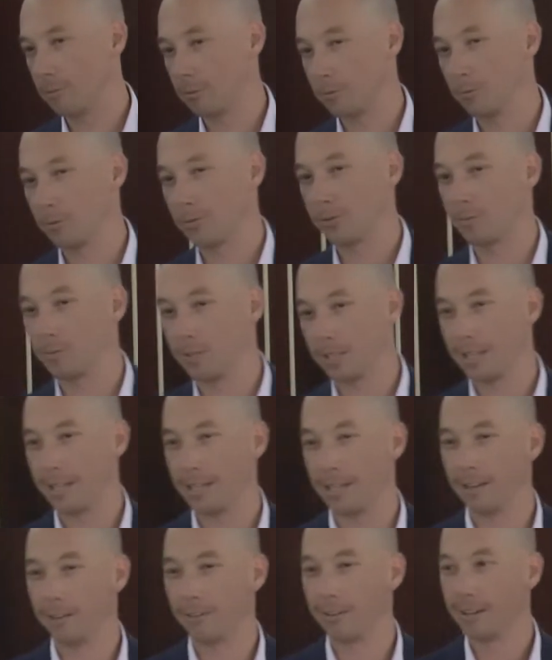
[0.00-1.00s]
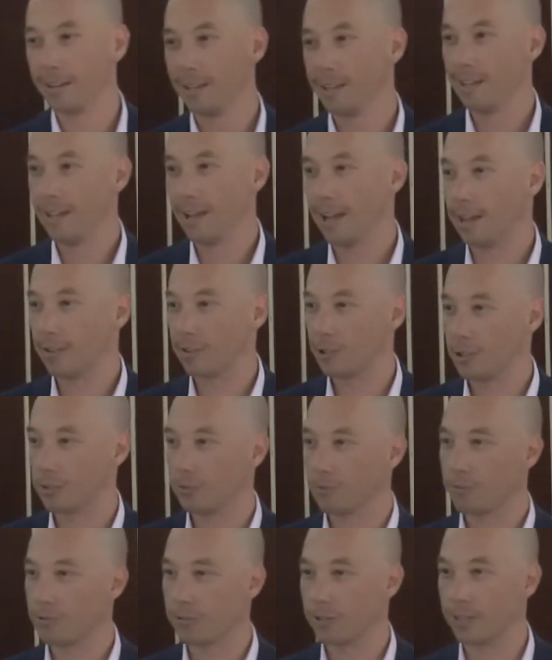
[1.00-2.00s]
It was awesome to hear our
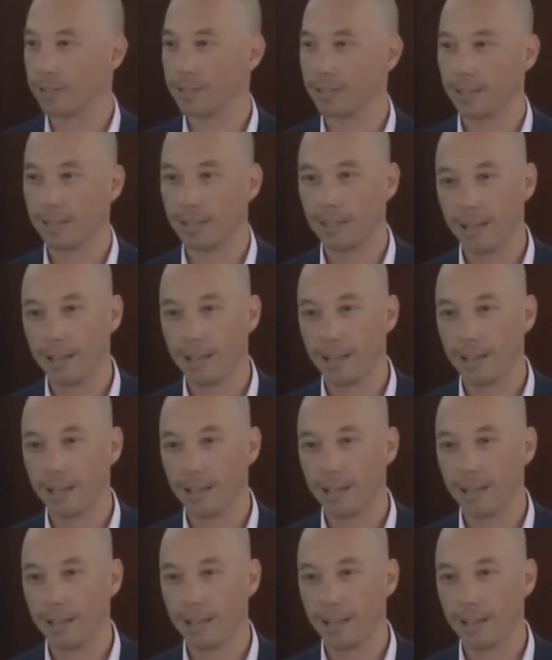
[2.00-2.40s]
children